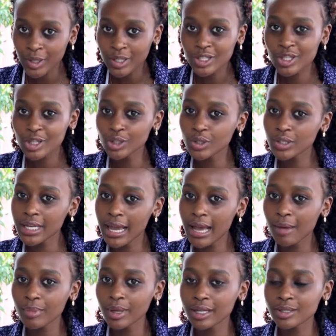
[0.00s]
so today
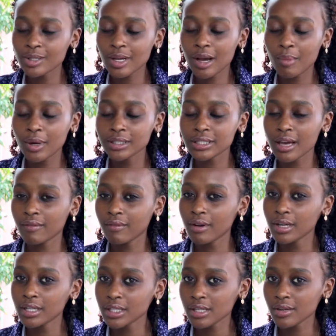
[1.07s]
I'm here to talk about a
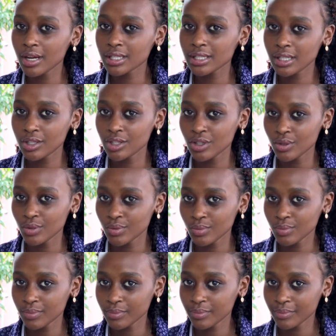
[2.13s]
very serious issue
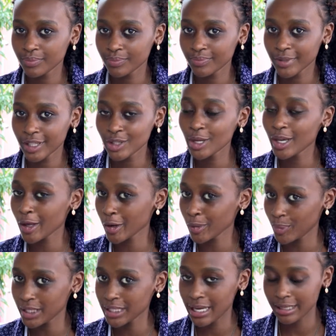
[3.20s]
together with
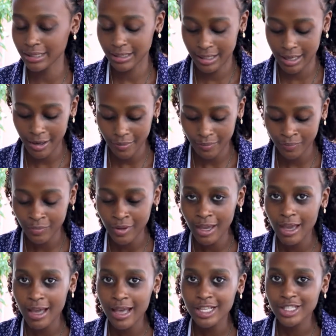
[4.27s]
Peter, yeah?
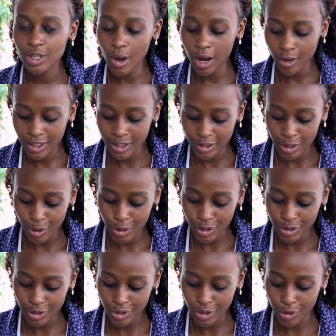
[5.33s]
So according to the
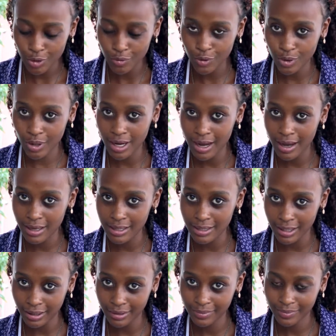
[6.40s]
Constitution of
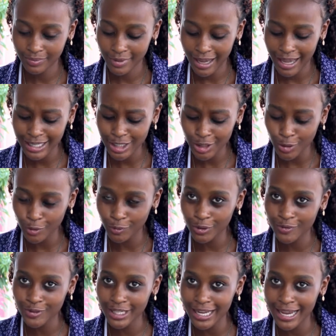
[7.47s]
Uganda, Article
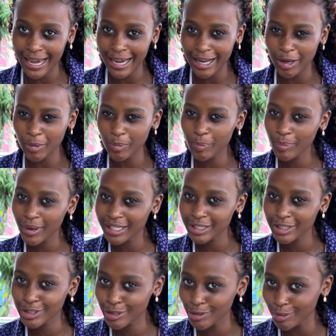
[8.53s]
59, Part
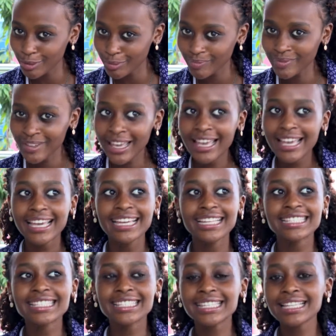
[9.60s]
2,
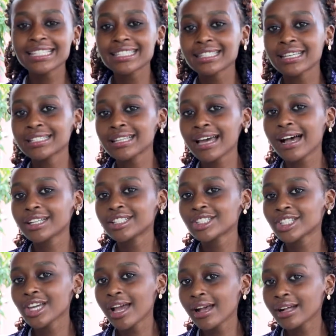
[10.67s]
it states that a
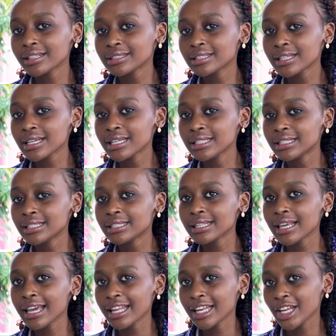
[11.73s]
child is
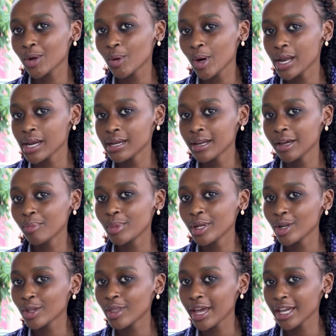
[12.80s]
anyone
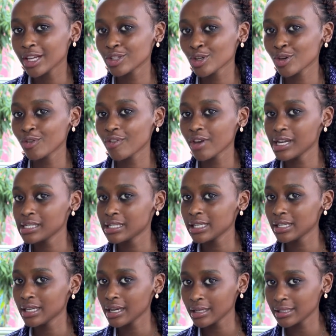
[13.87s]
below the age of
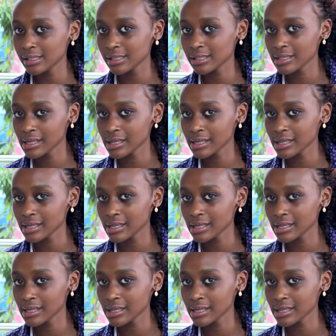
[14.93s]
18 years.